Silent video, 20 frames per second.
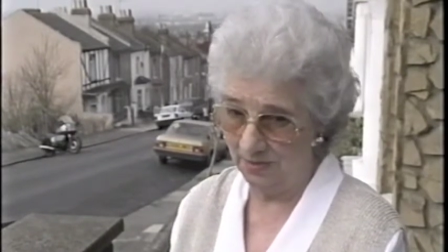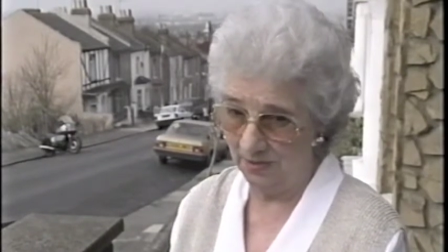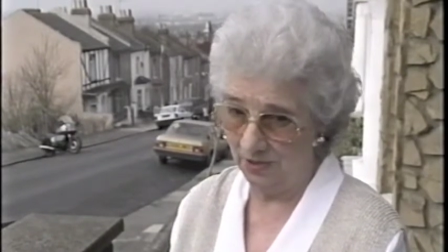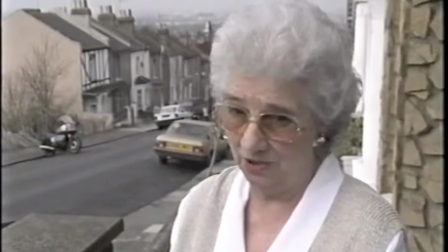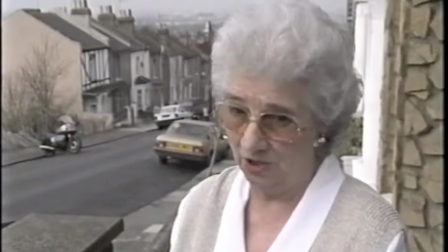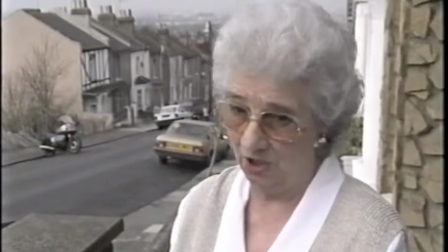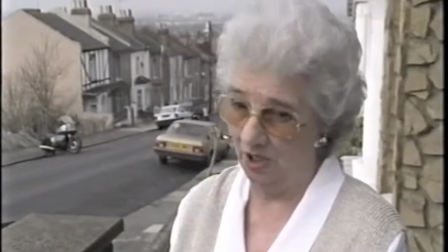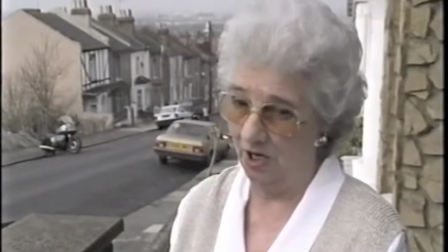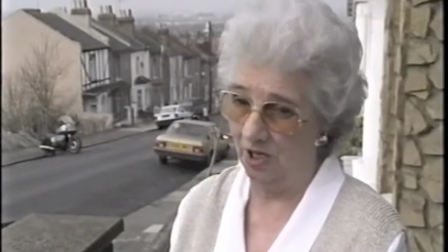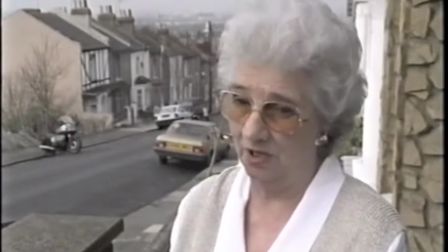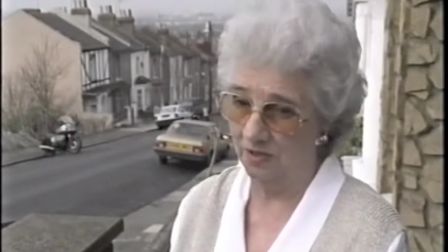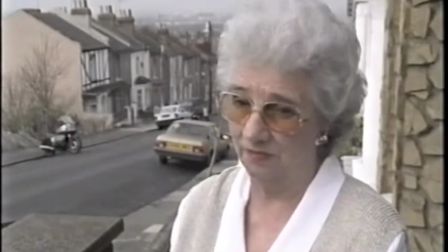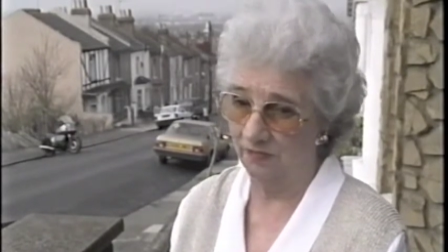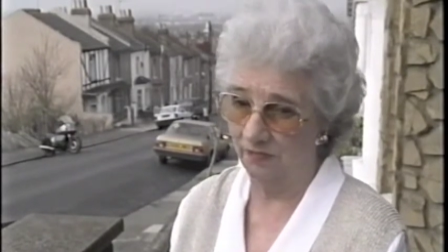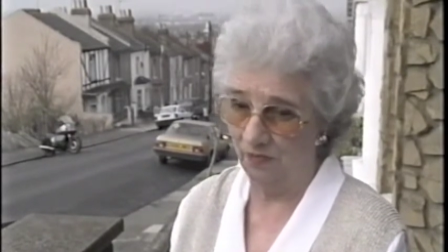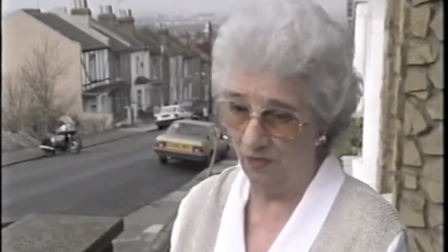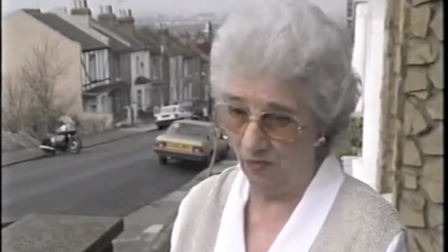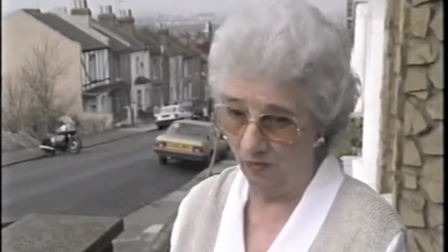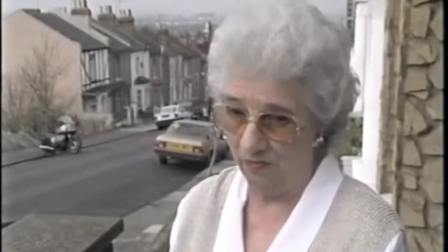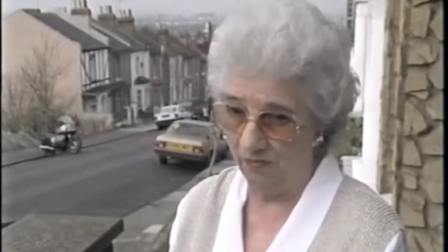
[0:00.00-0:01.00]
and she lost
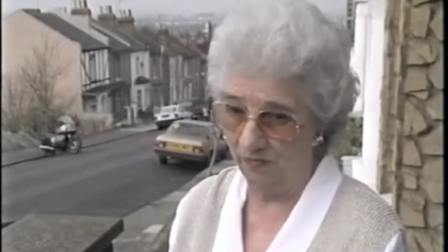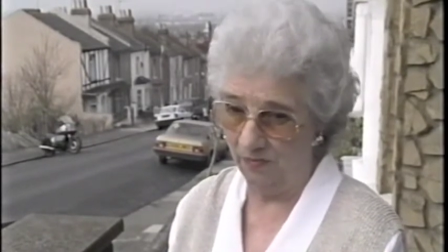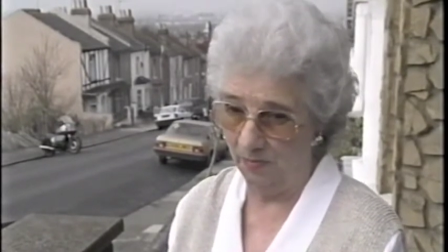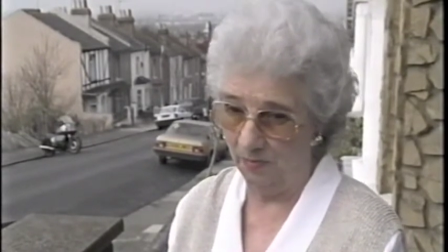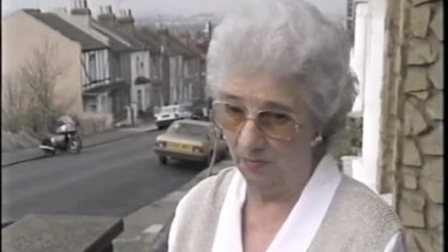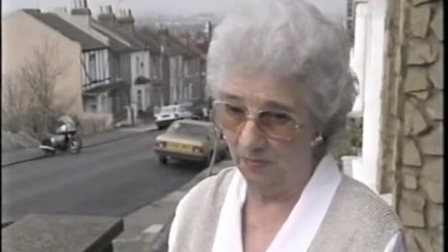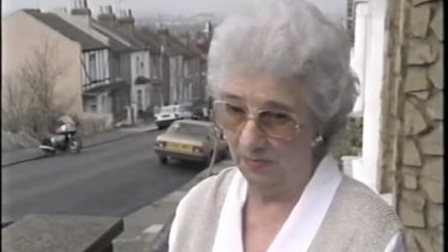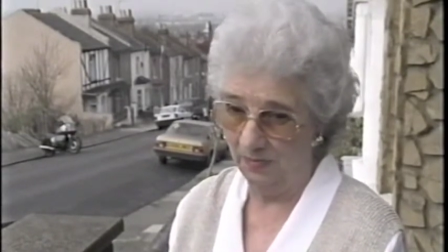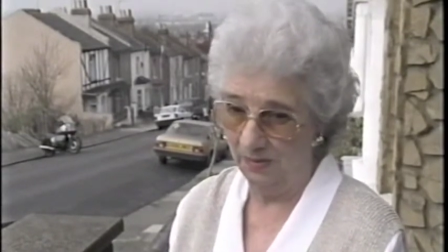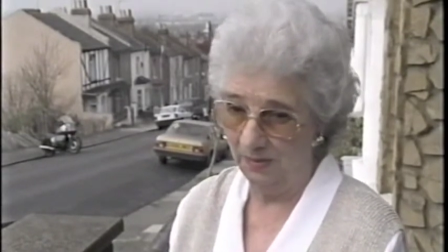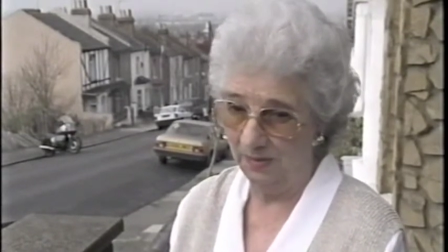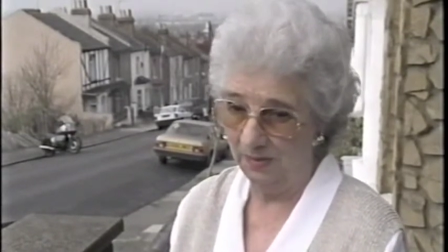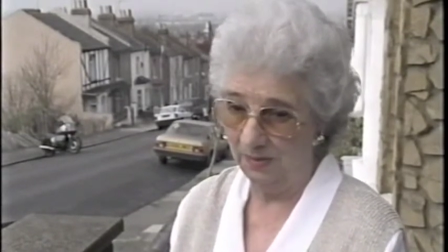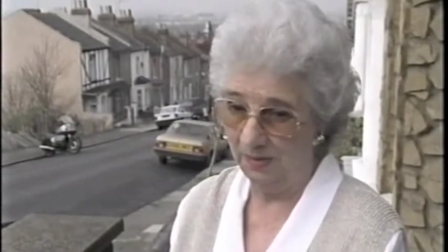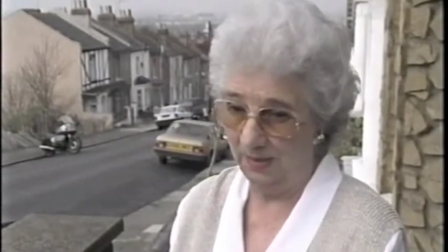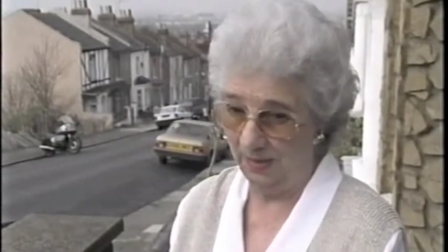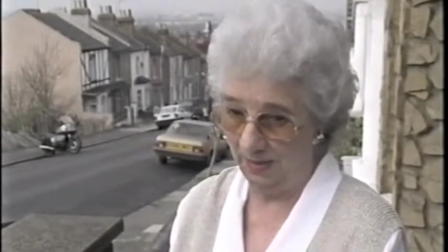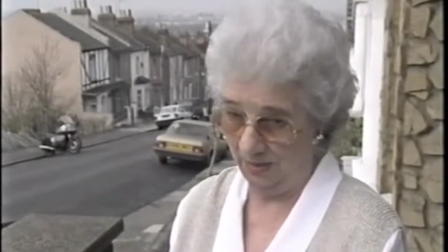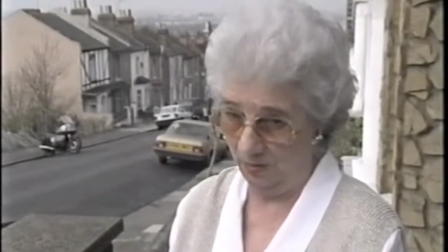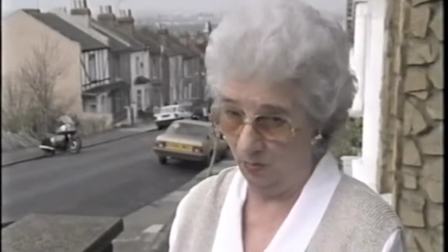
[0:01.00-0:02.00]
four of them
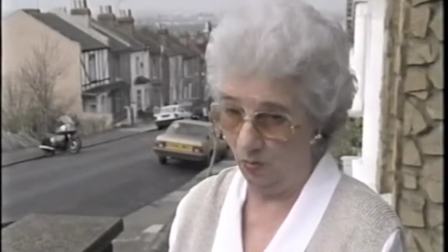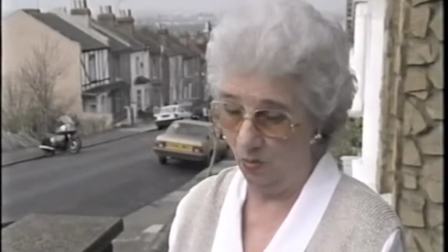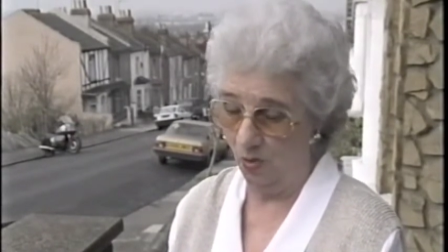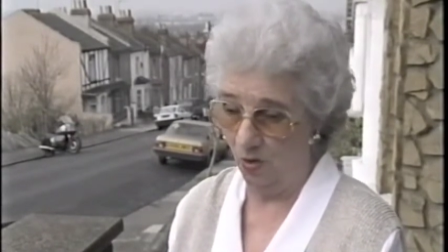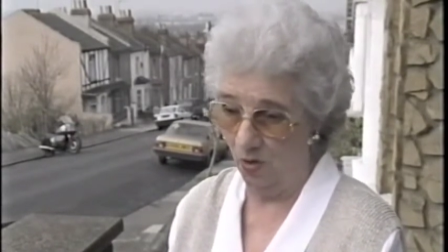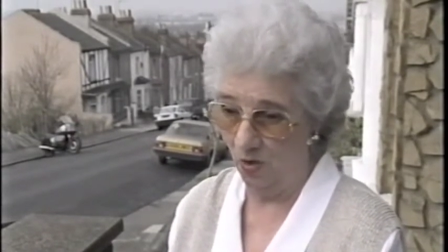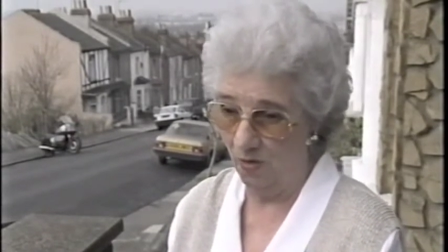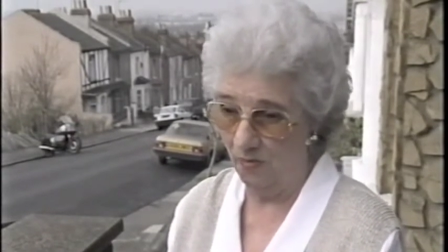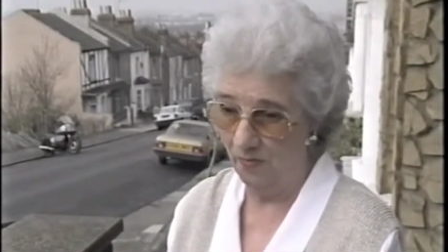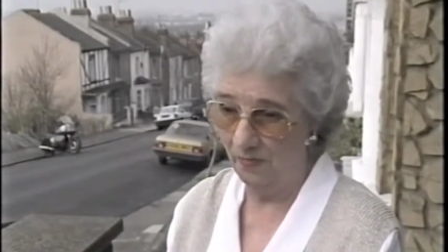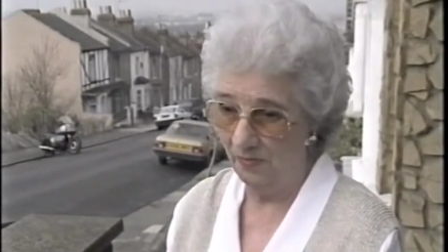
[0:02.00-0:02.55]
in the war.